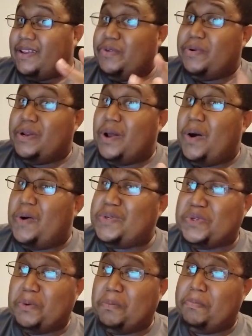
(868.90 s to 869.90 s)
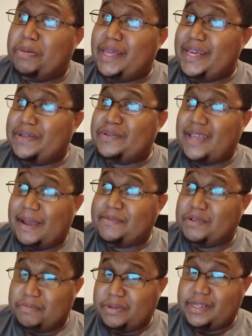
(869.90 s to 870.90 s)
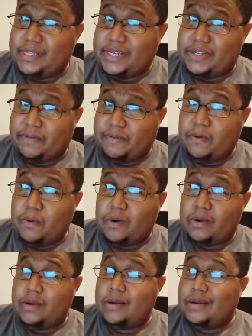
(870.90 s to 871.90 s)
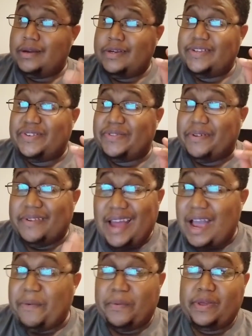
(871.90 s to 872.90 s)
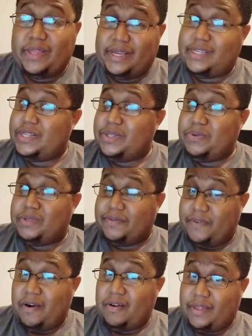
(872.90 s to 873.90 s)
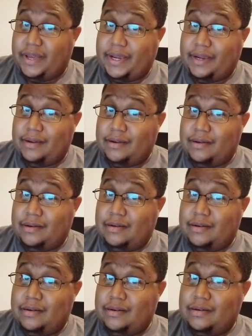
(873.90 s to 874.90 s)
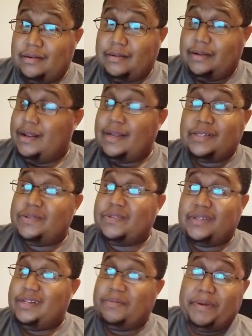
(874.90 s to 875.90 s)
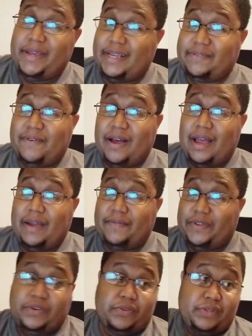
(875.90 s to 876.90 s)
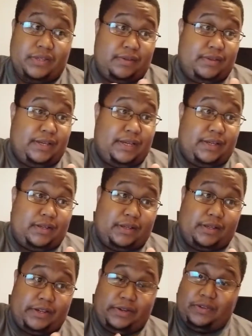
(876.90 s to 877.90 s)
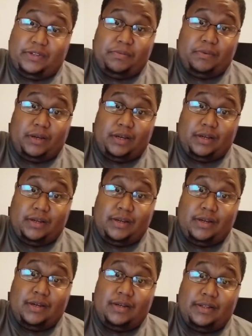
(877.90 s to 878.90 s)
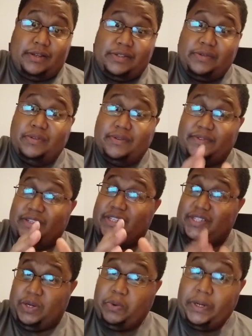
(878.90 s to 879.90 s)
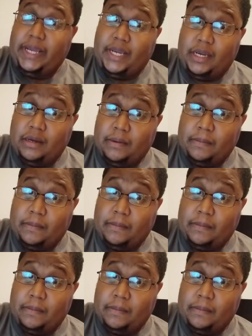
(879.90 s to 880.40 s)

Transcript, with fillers: you can also play those games on PlayStation 4. So they're not really exclusive, are they? They're not exclusive to the PS5. They're exclusive. They, you know, uh, they're exclusive to Sony.